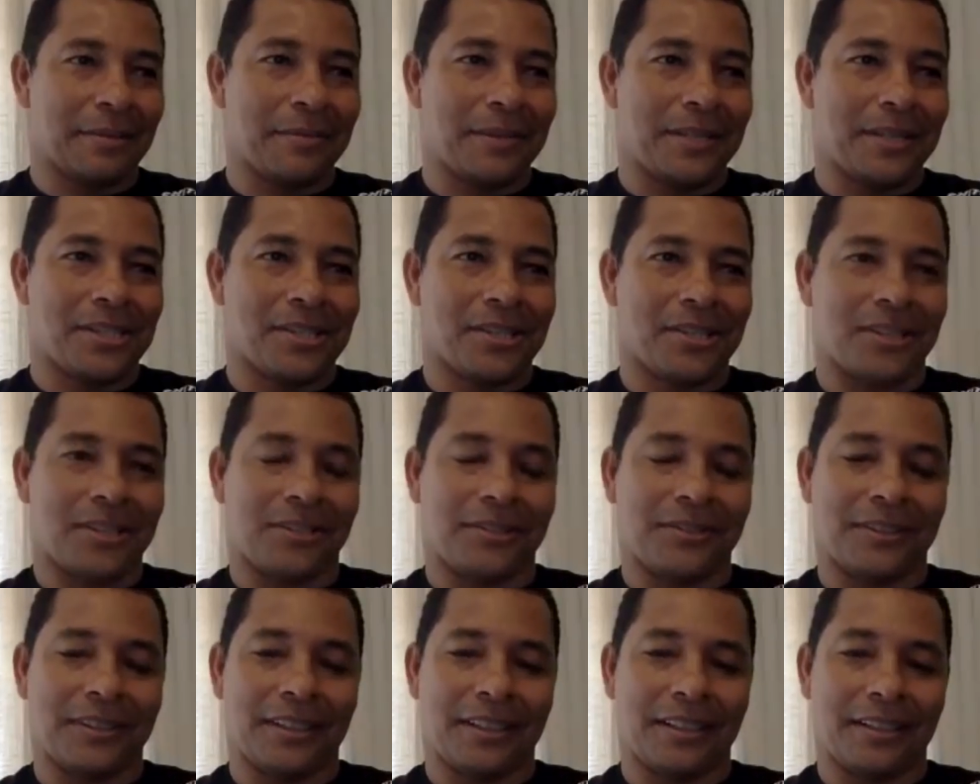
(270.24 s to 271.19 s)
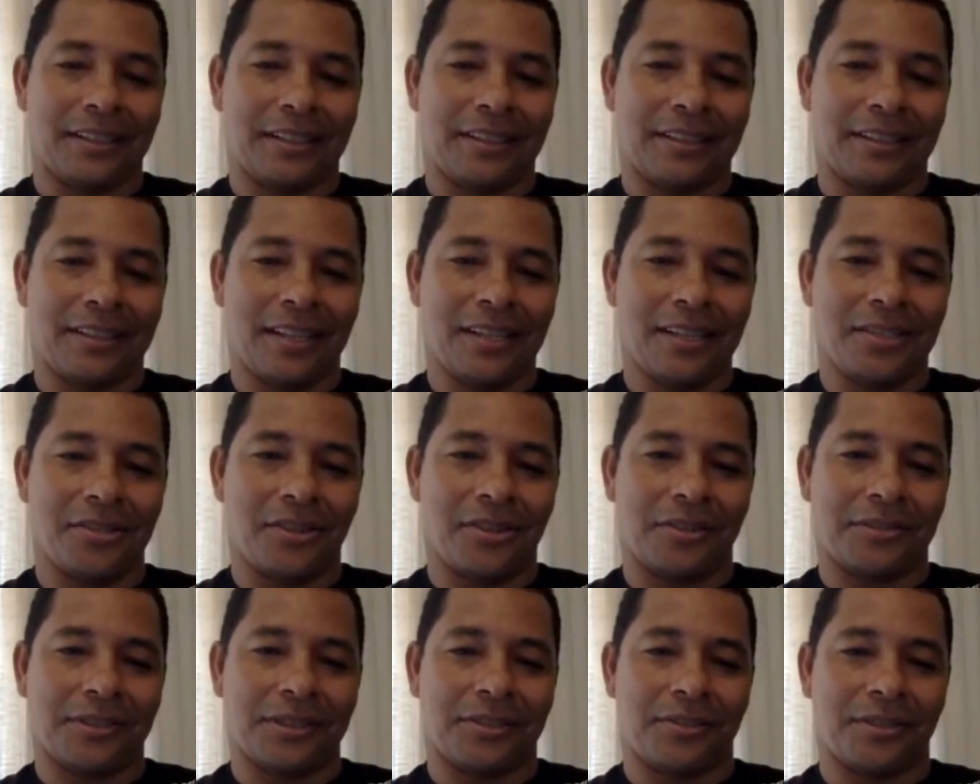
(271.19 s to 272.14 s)
I mentioned, you know, the intention
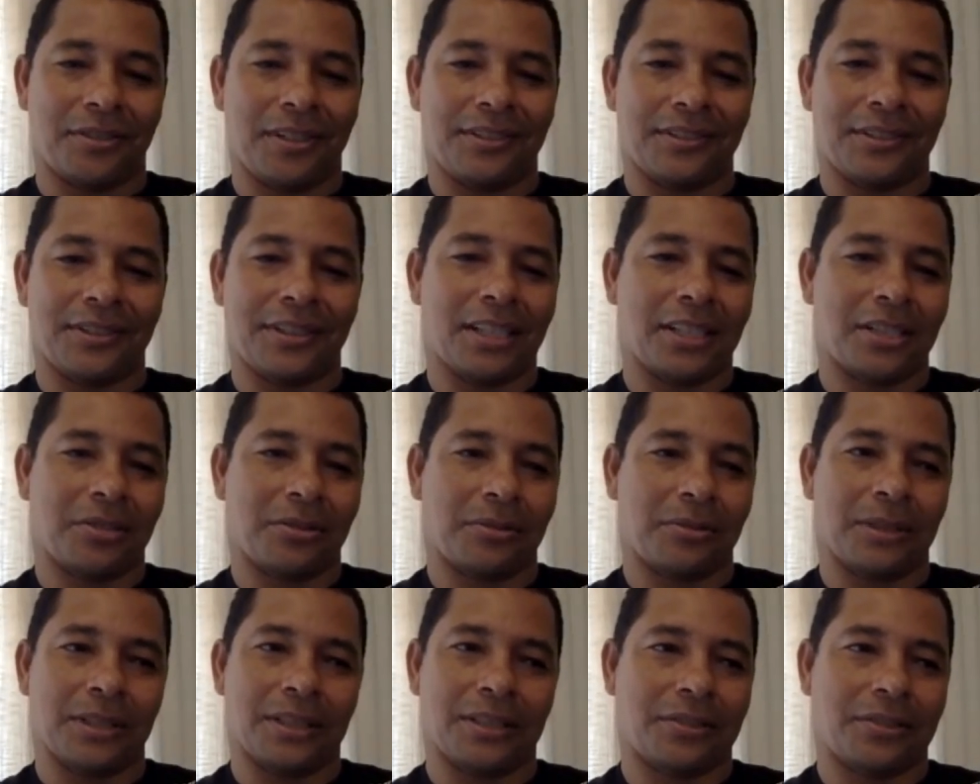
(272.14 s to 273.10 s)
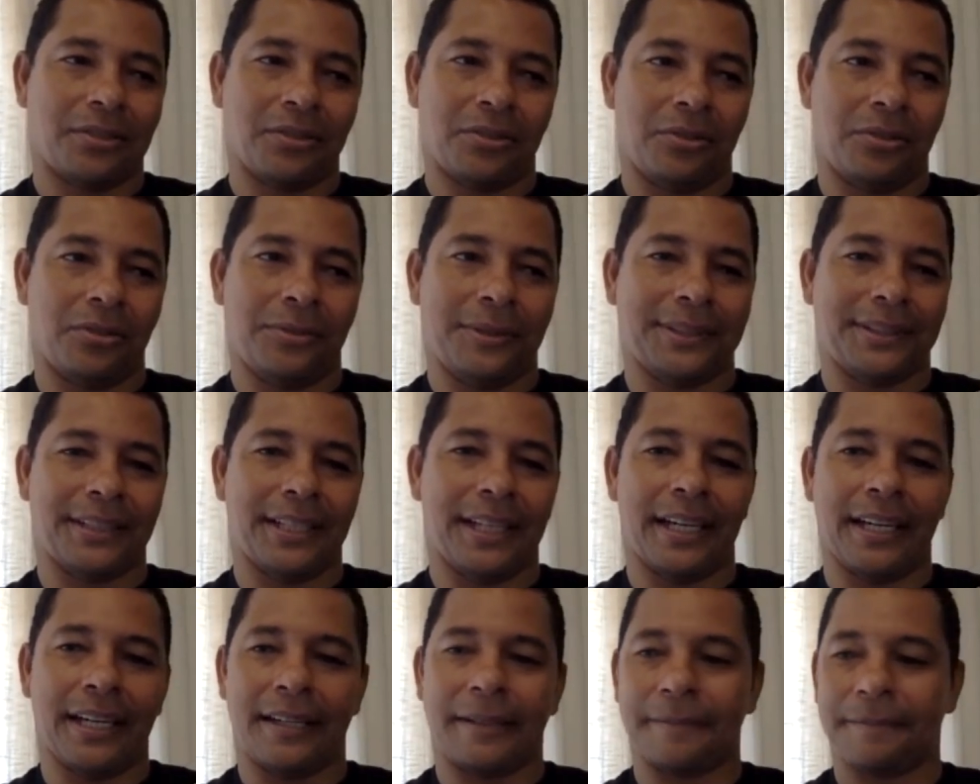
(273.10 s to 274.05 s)
of the training session was always
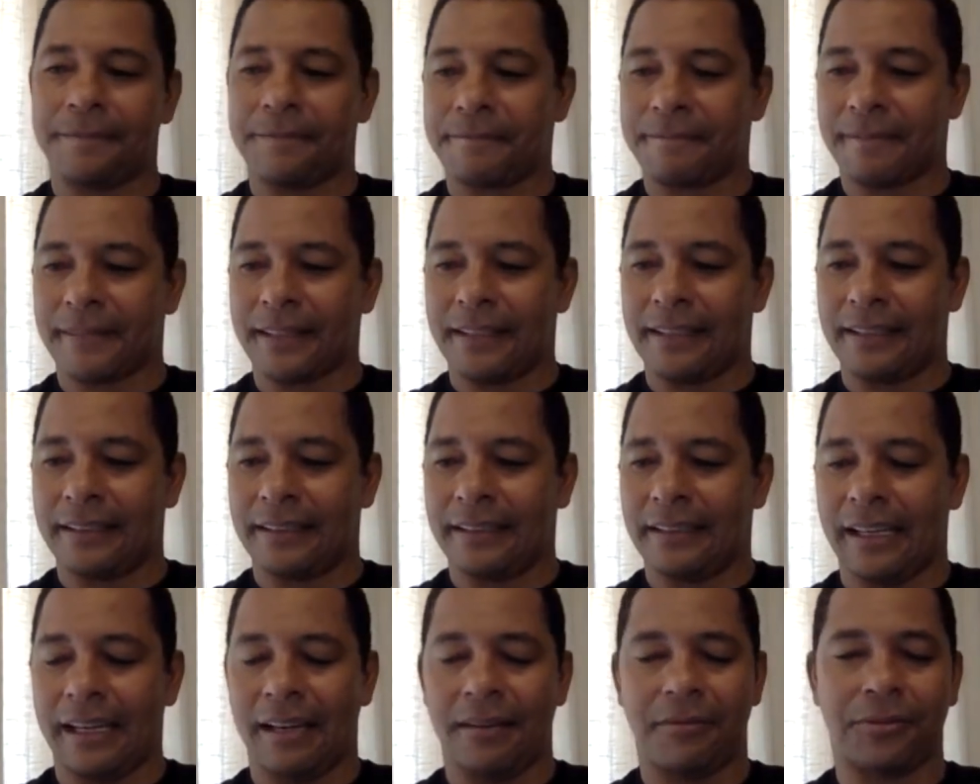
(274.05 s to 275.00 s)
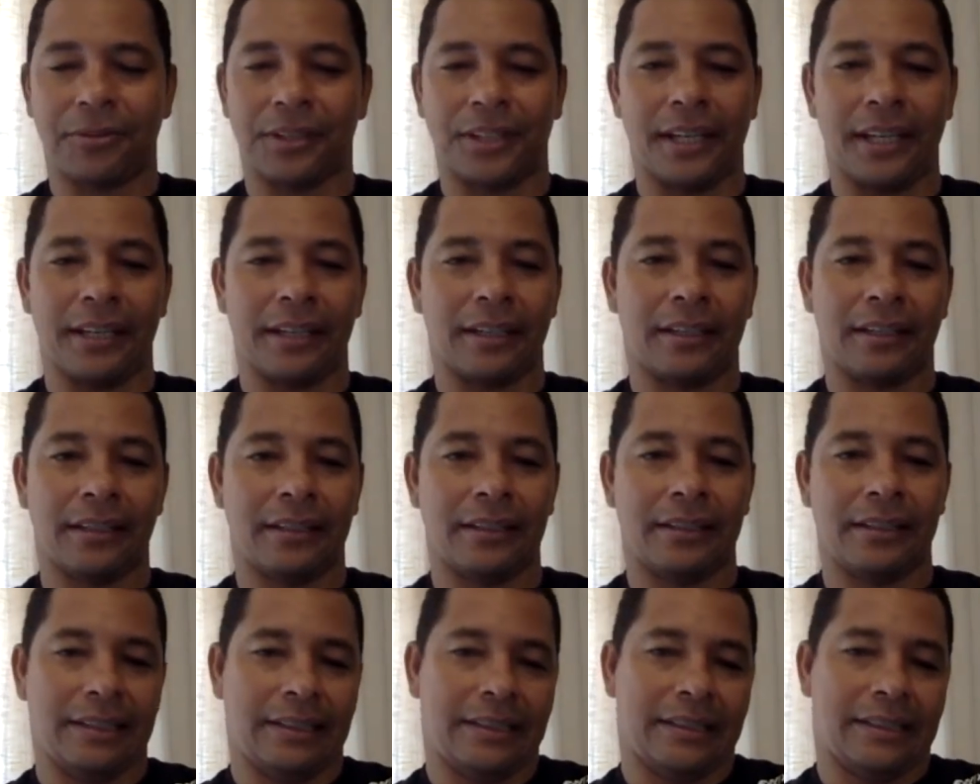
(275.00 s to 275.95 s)
there, every day,
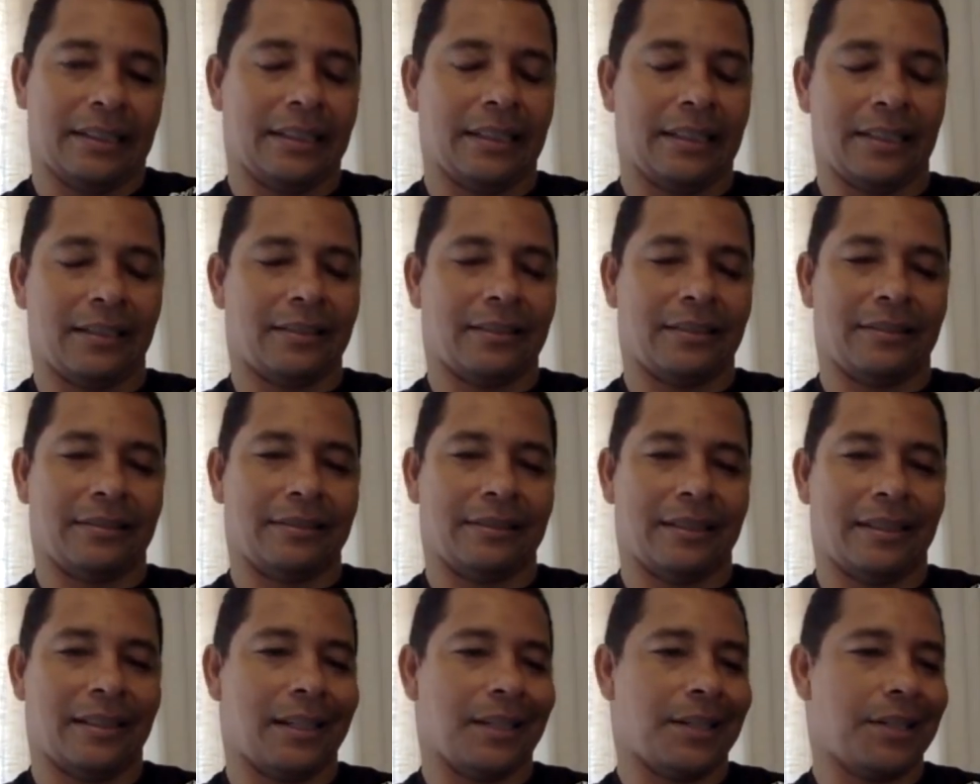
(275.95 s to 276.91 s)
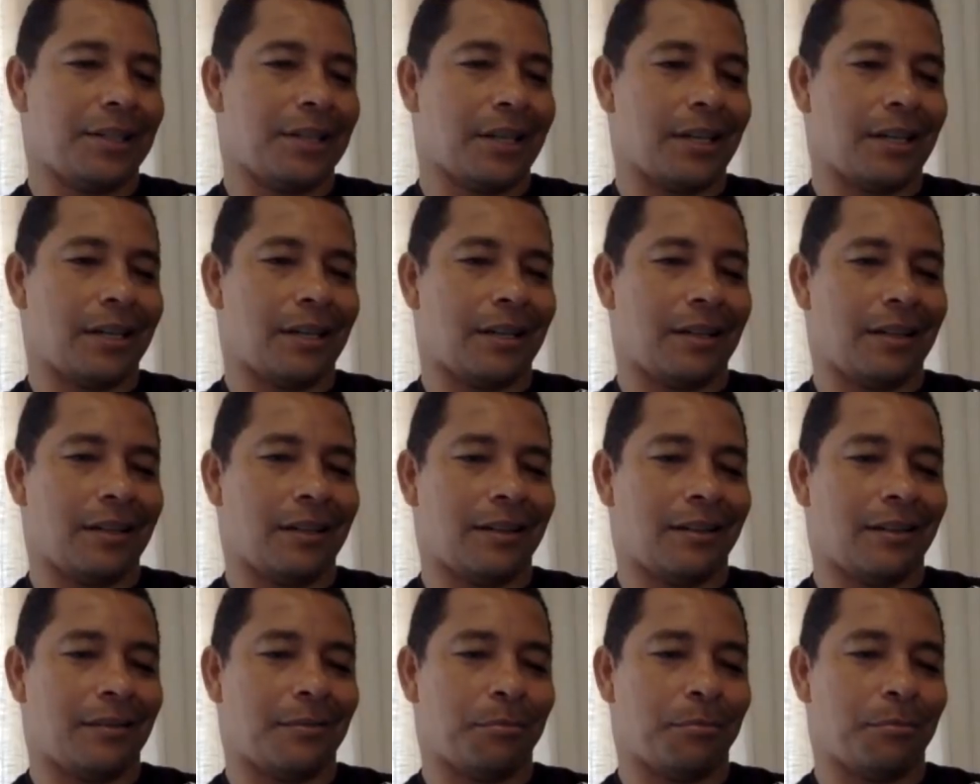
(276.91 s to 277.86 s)
you know.
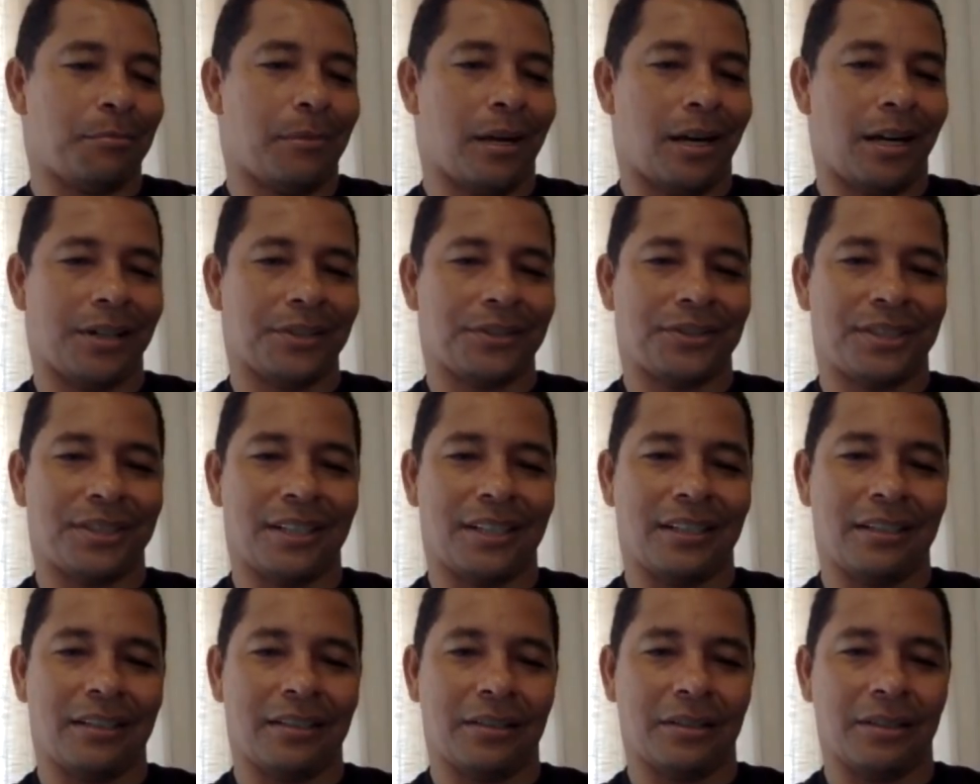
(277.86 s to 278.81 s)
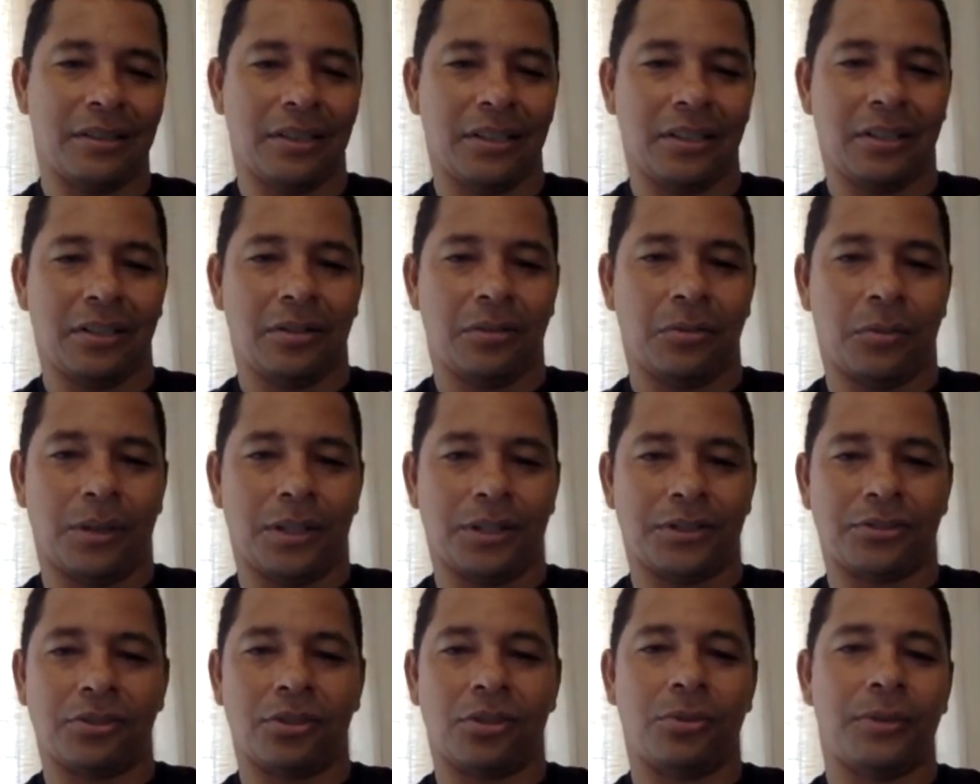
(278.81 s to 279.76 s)
And Martin
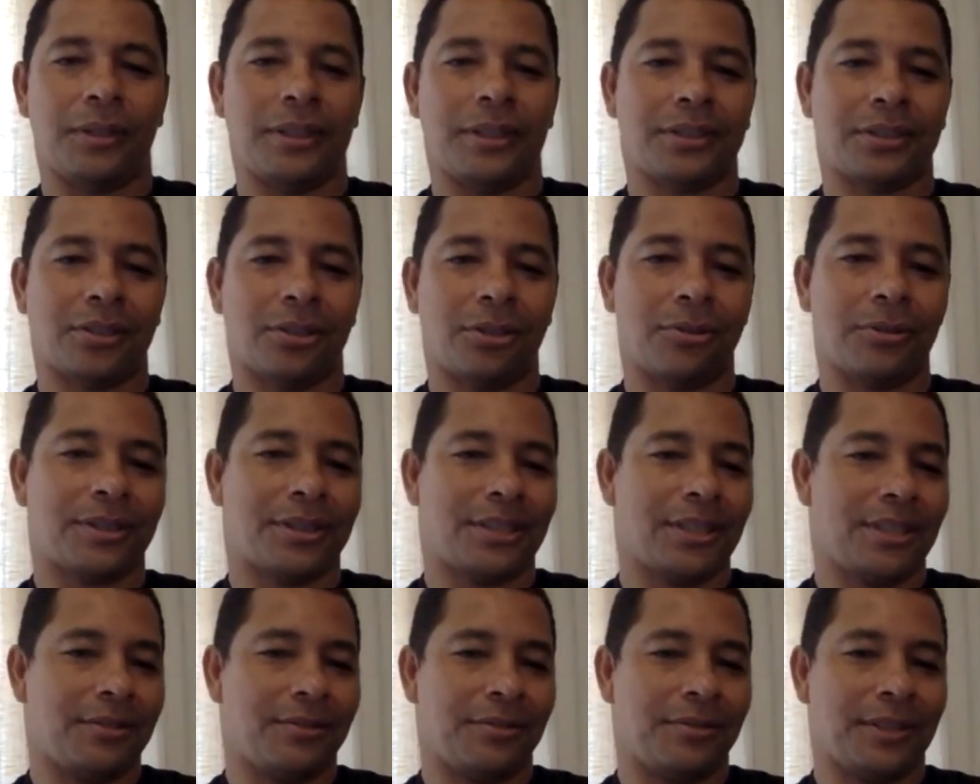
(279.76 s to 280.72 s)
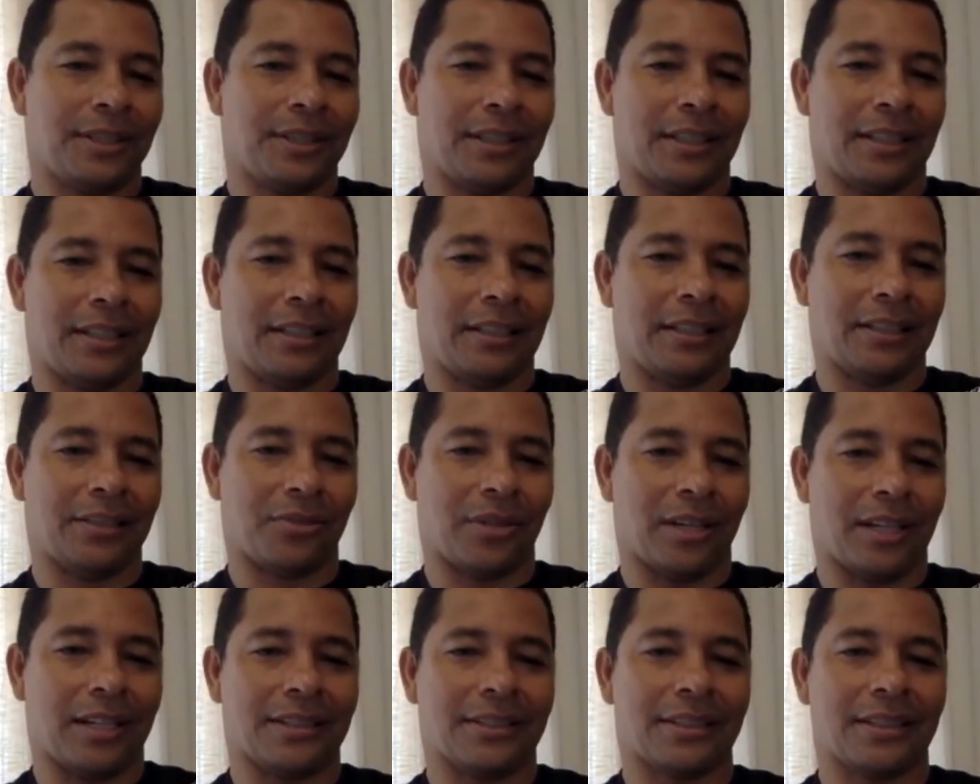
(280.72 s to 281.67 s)
was always talkative in the
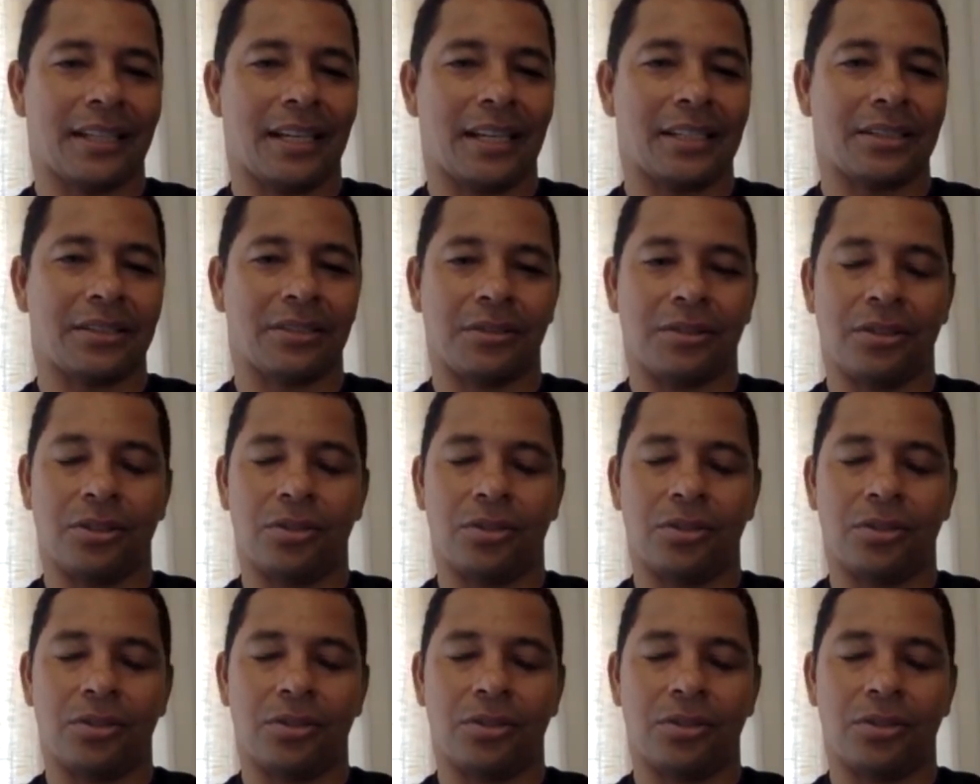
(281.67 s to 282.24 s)
training session.